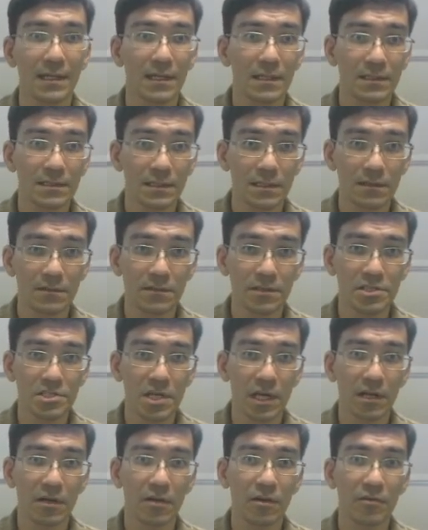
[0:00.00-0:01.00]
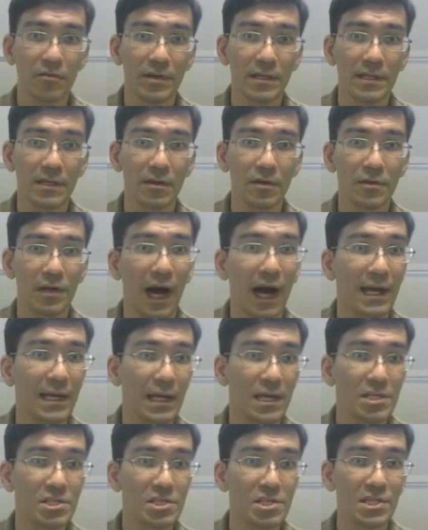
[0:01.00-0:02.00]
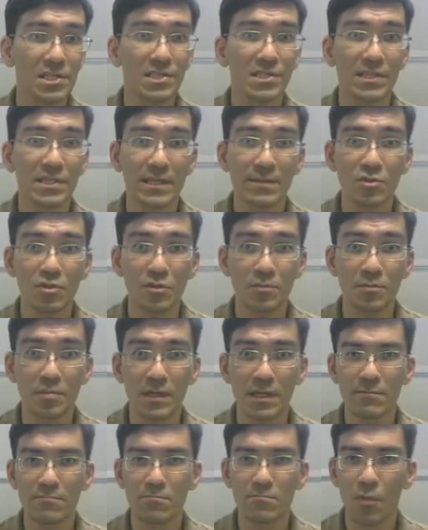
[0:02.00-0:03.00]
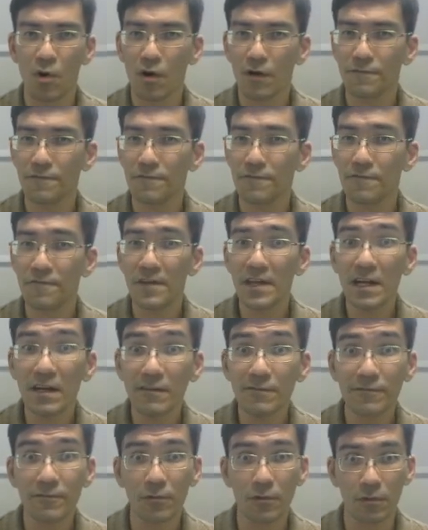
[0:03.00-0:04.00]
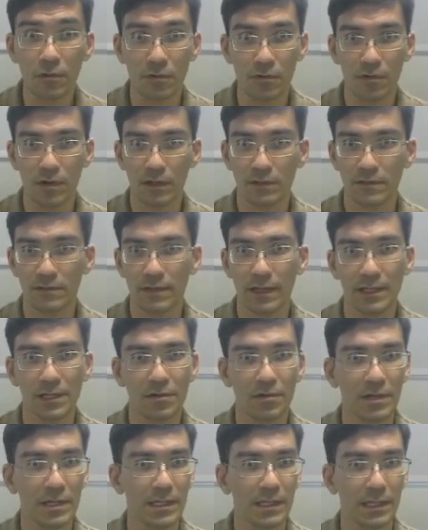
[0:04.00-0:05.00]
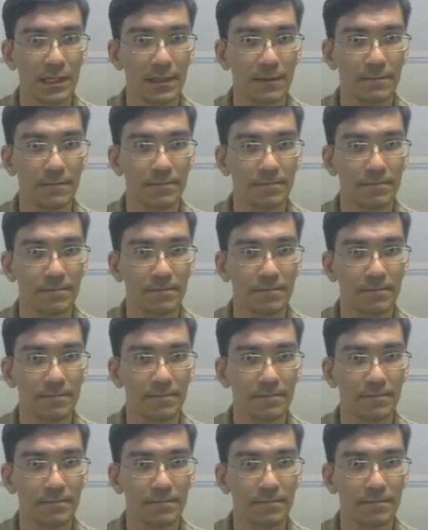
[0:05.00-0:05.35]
still the general reading on IAG seems to be more fearful rather than greedy.